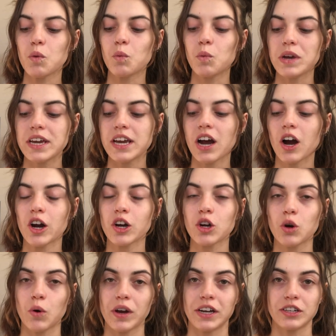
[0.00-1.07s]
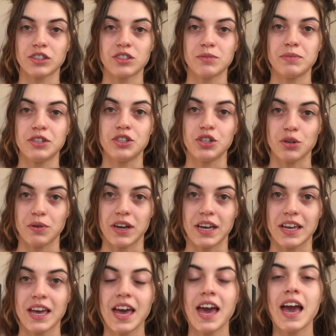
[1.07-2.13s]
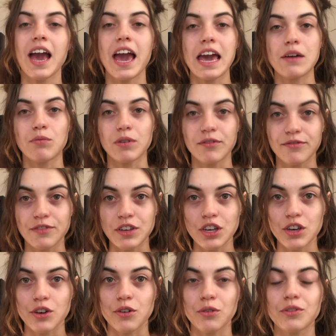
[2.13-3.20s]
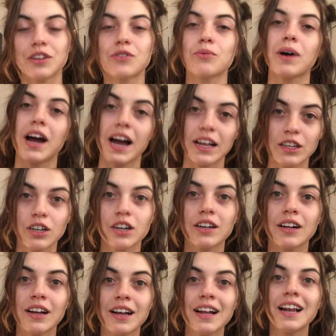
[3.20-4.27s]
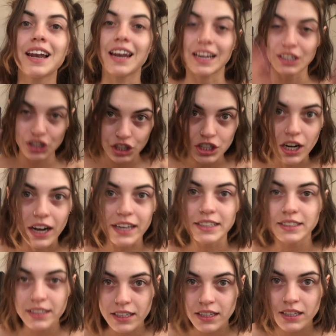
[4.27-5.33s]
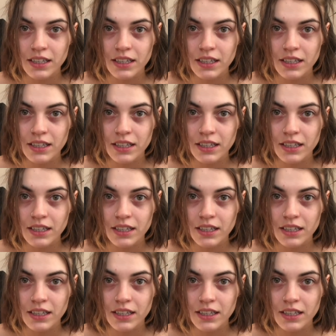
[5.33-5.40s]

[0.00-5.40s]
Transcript: we are going to be doing a review. That's why I look like shite.